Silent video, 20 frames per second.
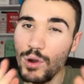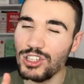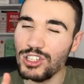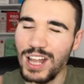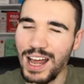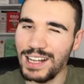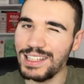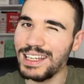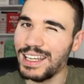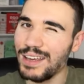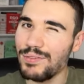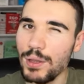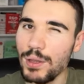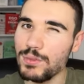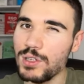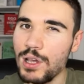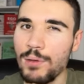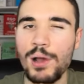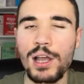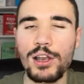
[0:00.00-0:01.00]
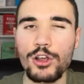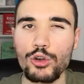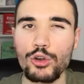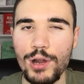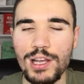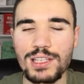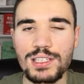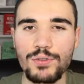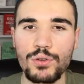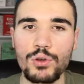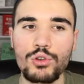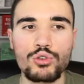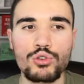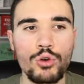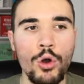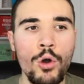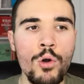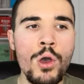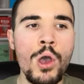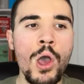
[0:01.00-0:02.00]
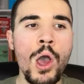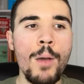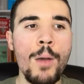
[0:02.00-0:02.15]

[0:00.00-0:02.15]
like to give them some kind of creative control,